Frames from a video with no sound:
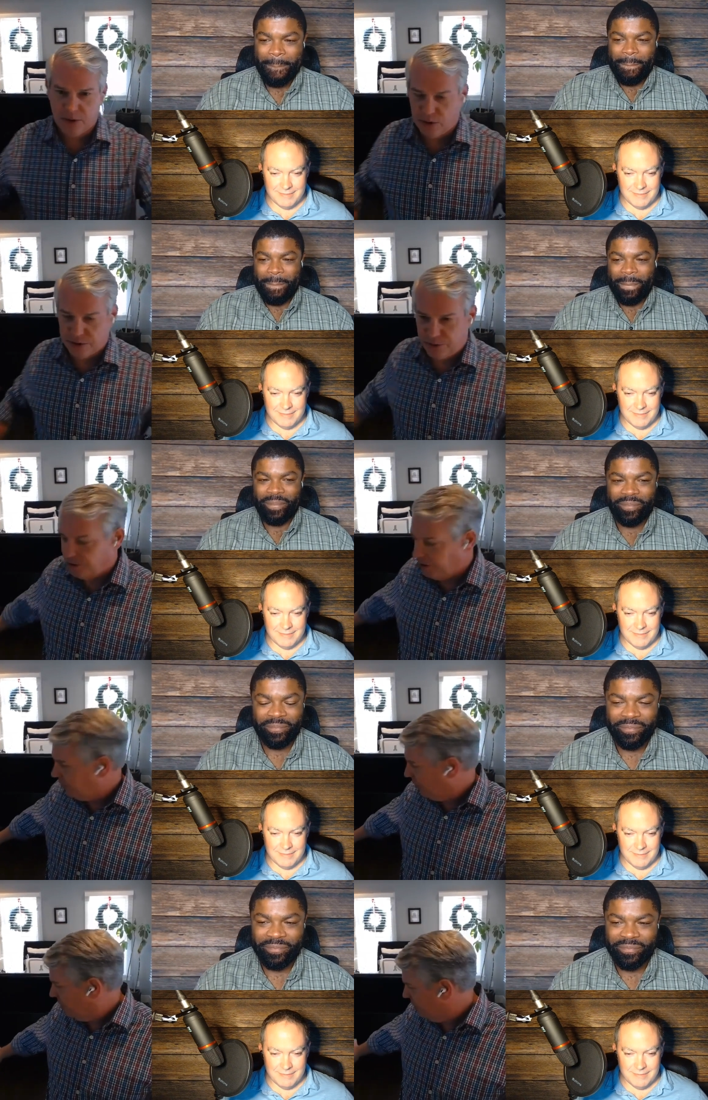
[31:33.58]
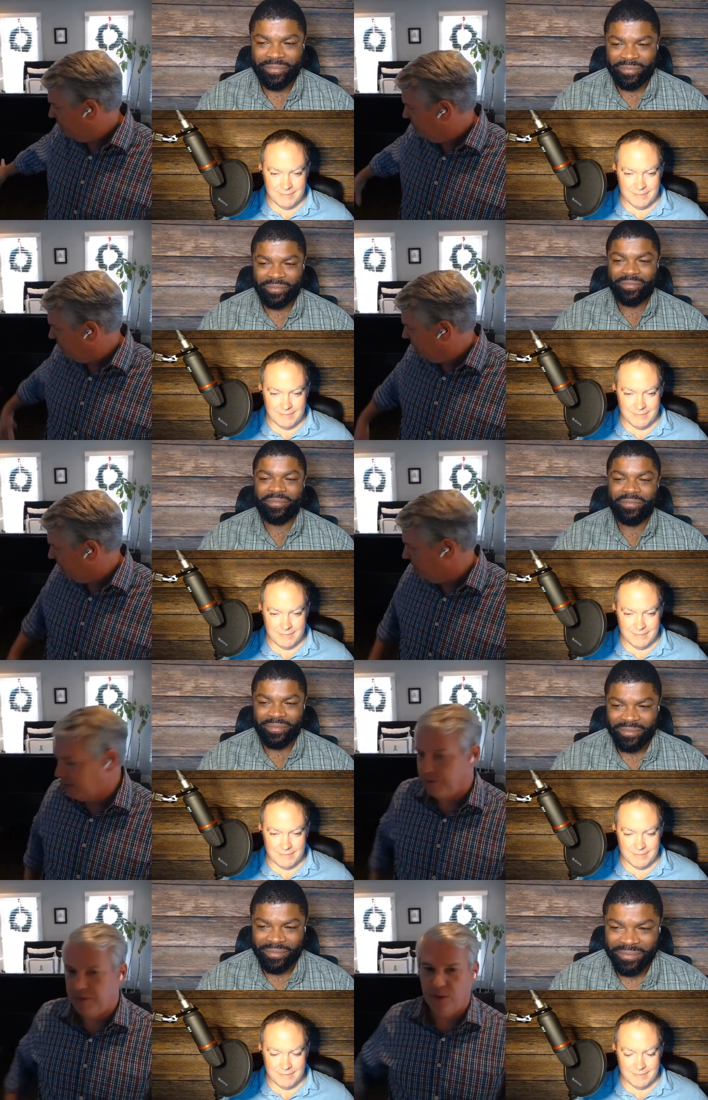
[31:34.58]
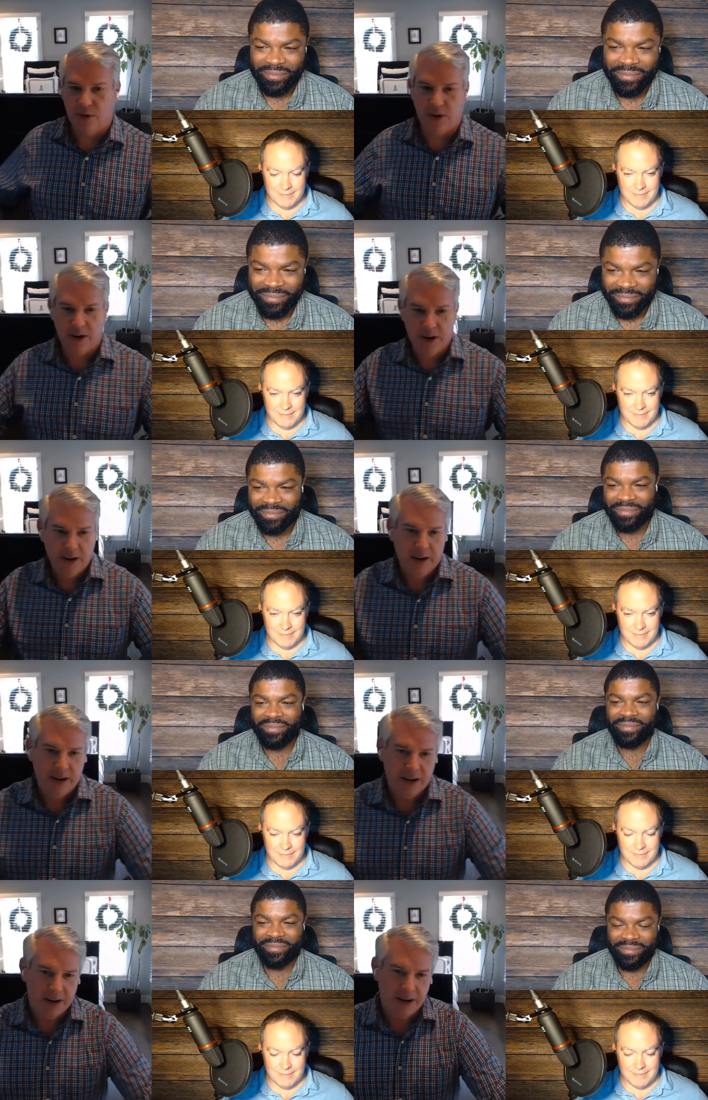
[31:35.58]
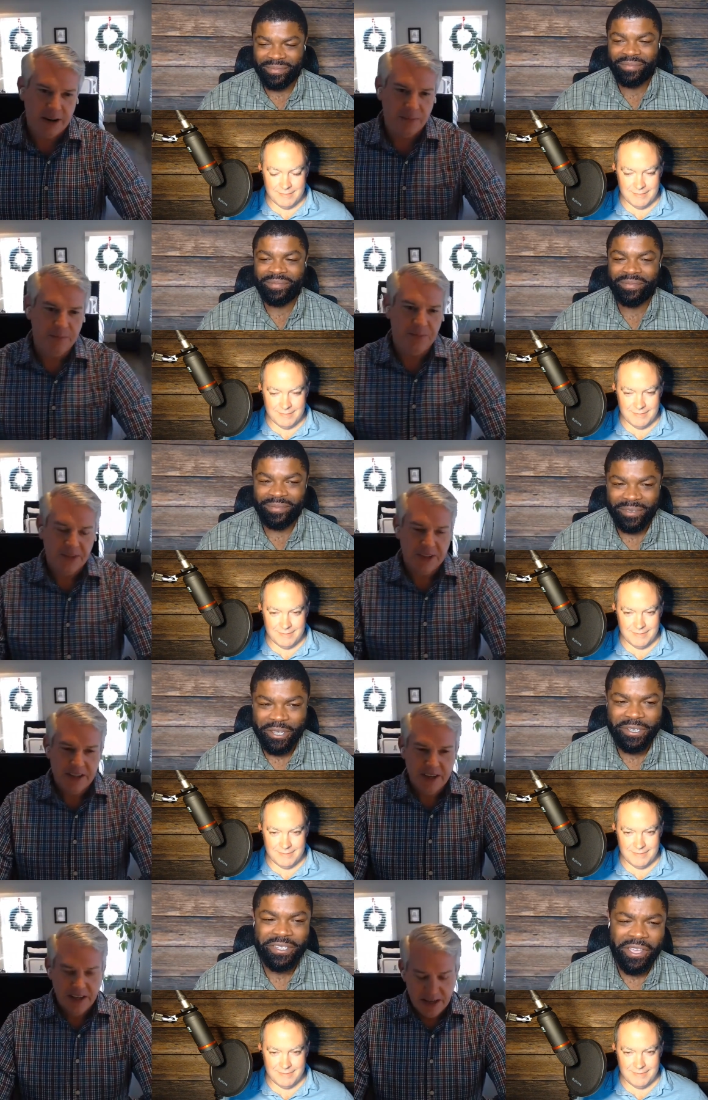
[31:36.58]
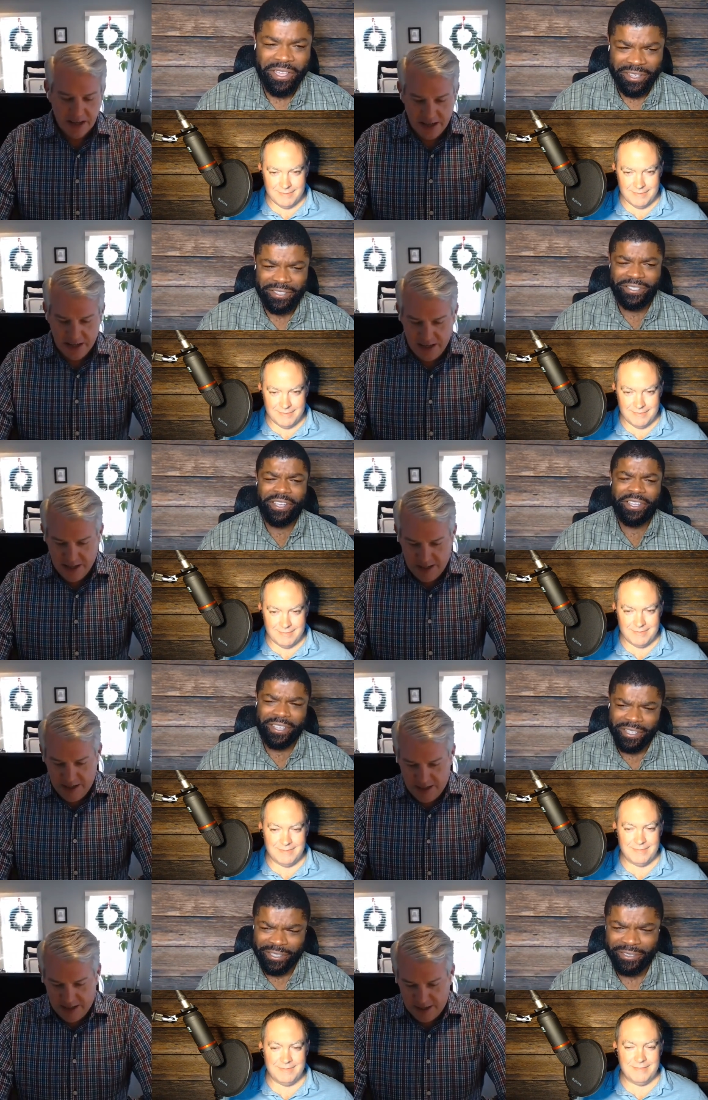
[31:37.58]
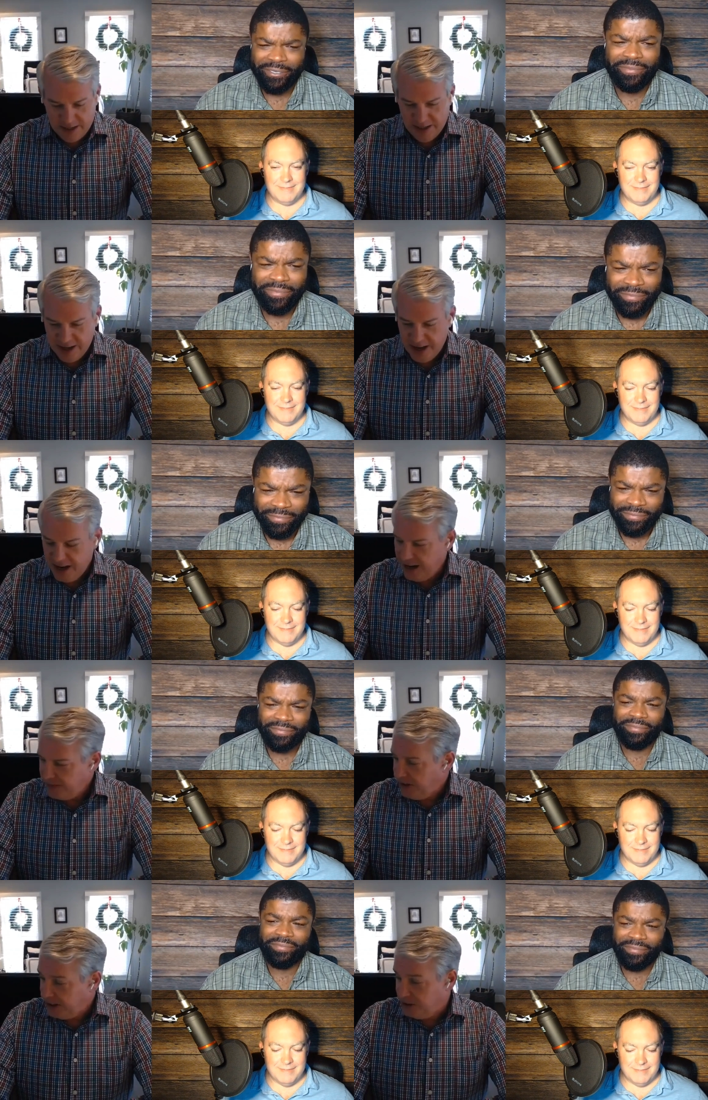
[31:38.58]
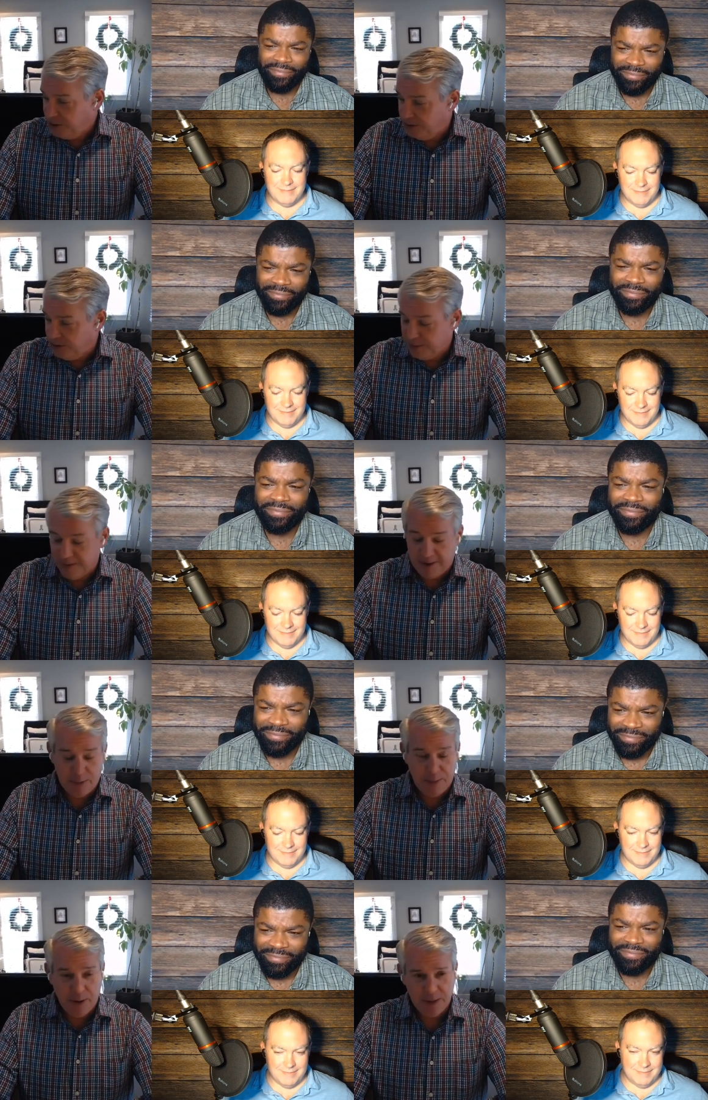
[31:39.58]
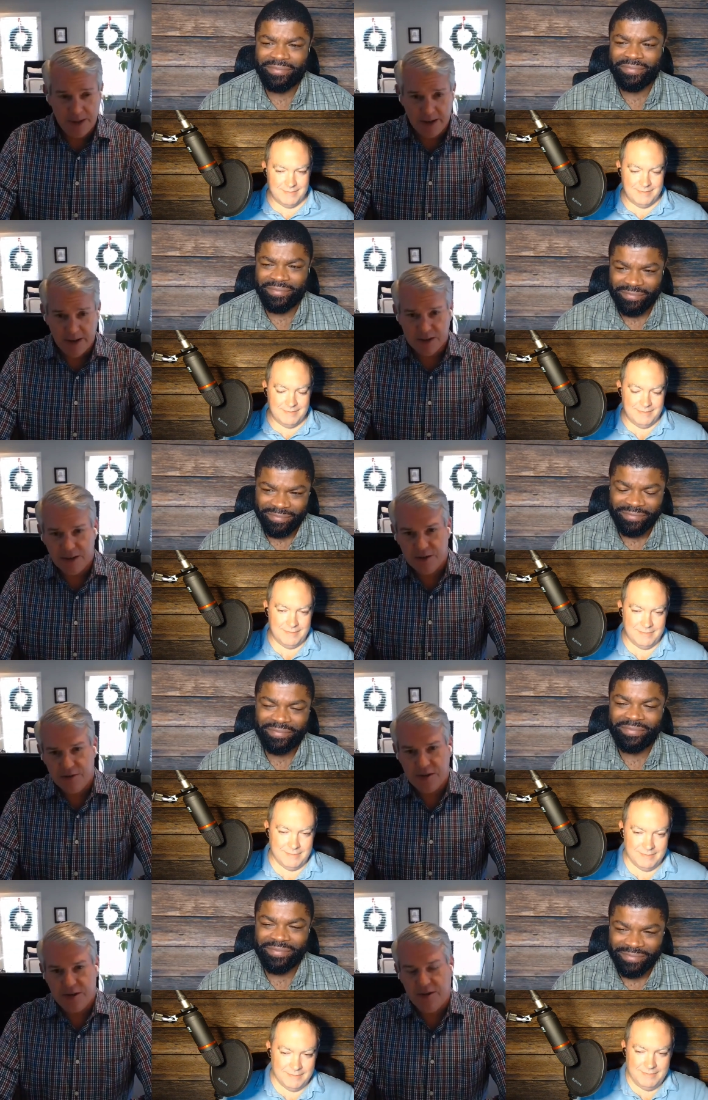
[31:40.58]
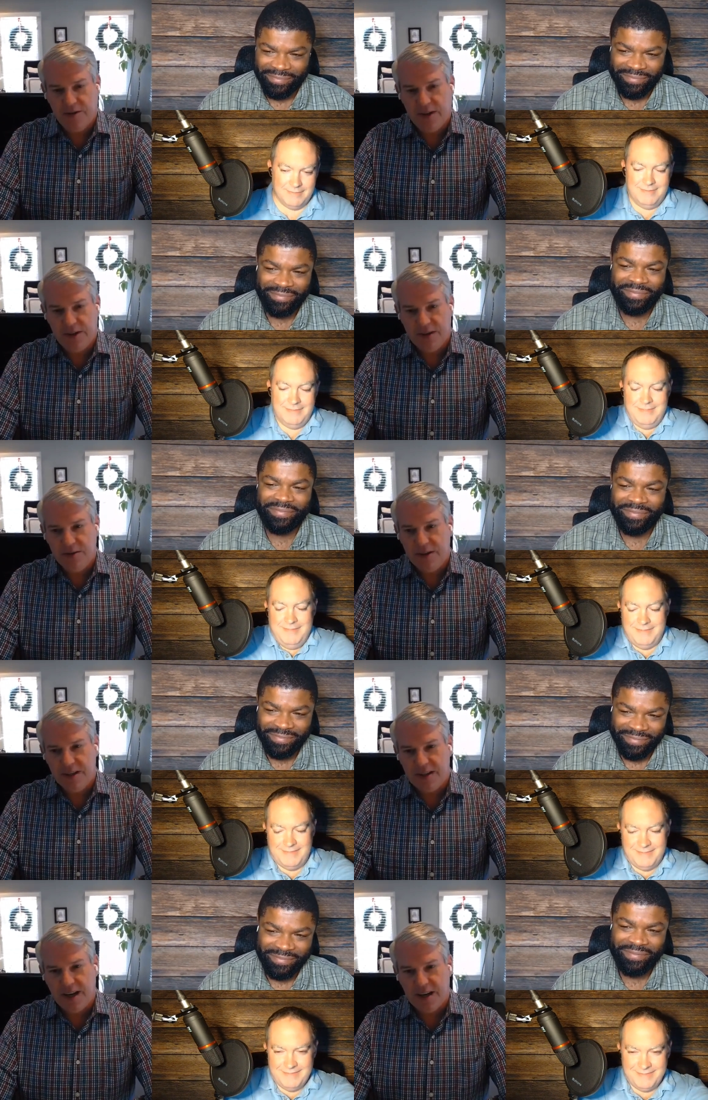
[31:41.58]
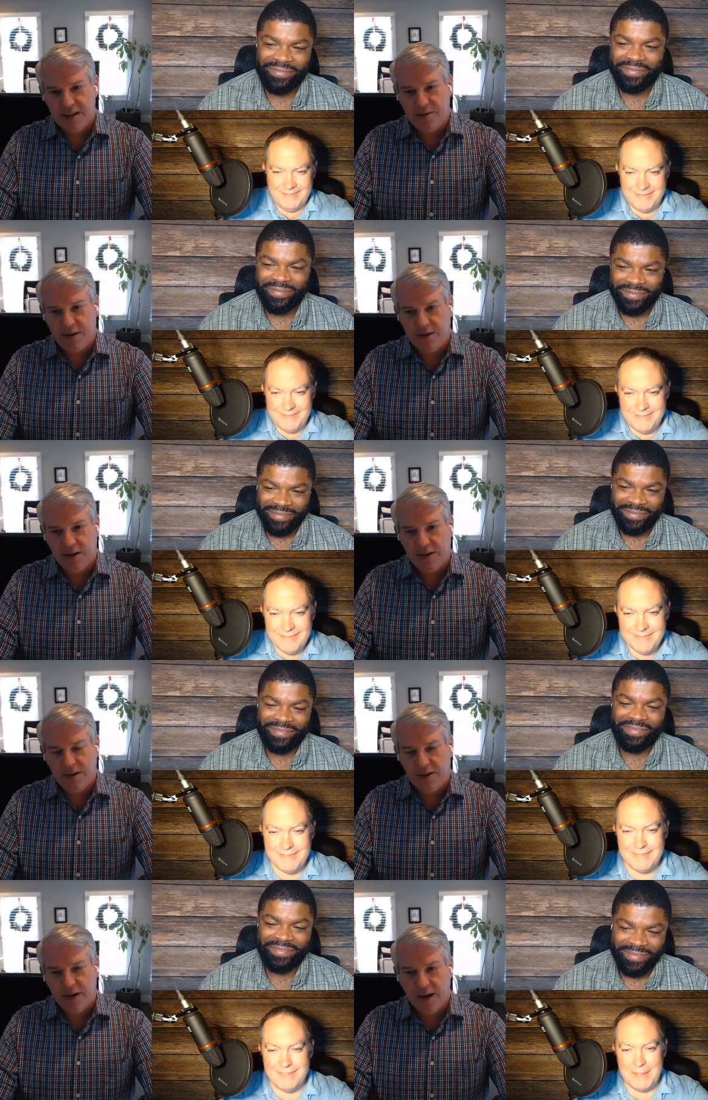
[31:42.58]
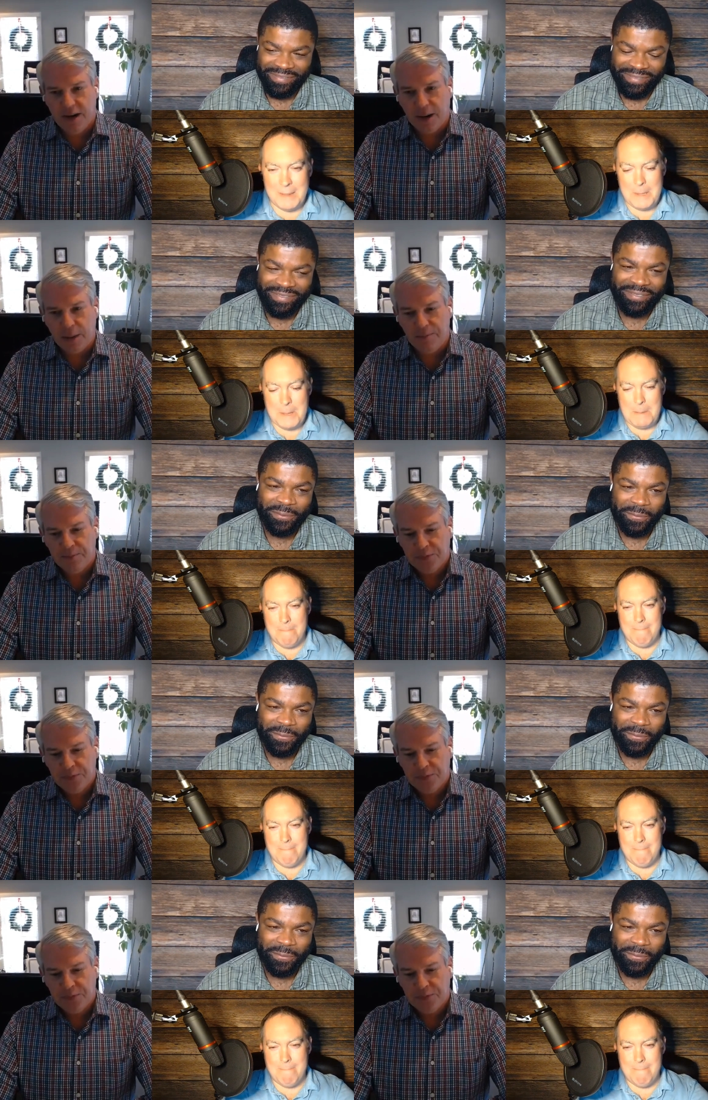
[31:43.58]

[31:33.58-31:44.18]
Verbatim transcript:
Speaker 1: golden retriever here laying on the floor. um Good dog. Good dog. Yeah, I've got two of them. I've got a puppy now, too. So I've got two of these guys running around here. Um,